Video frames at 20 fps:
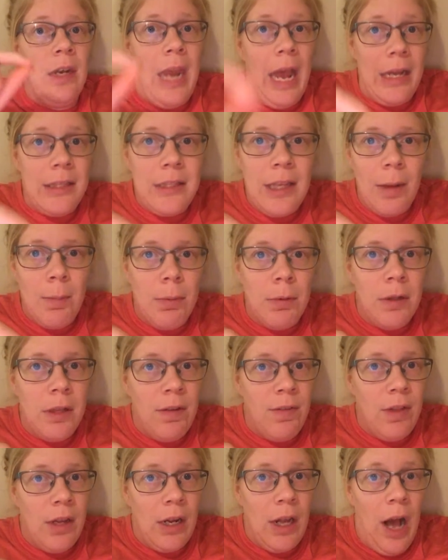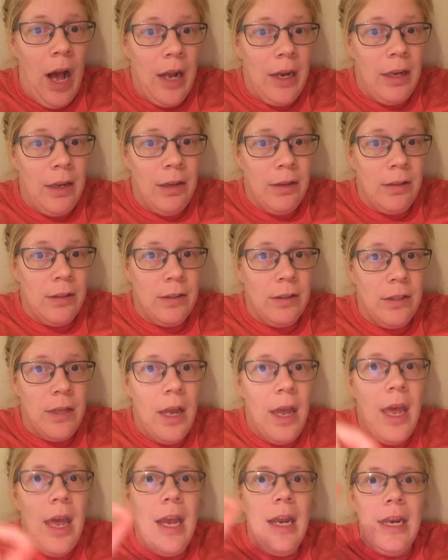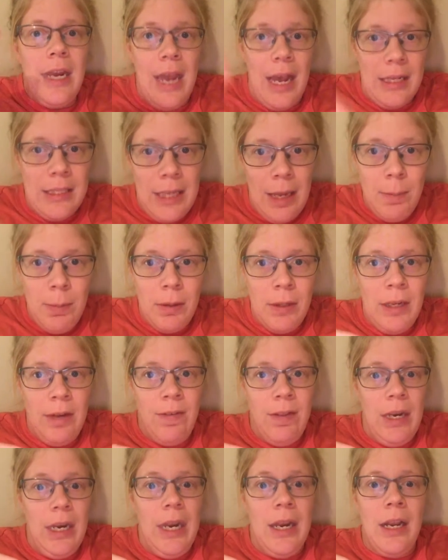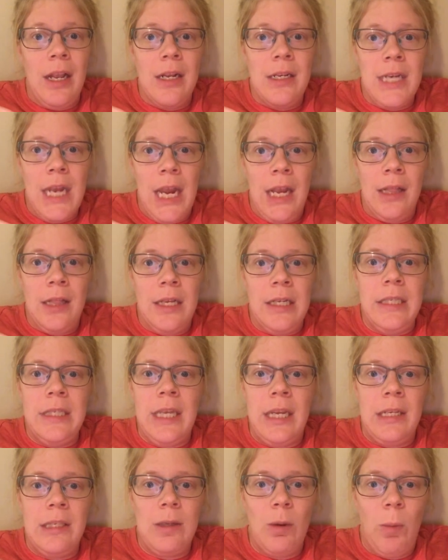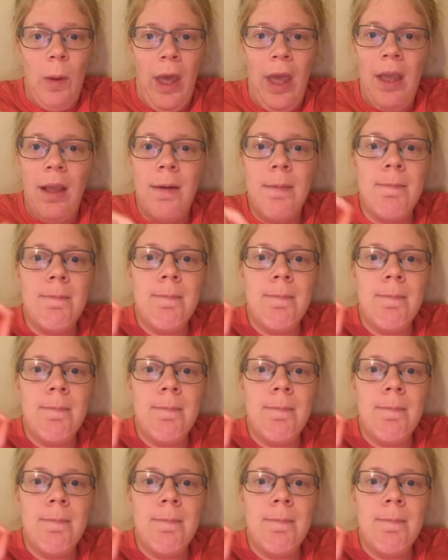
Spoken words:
Yes, I believe that God heals. Yes, I believe that He can take these things away.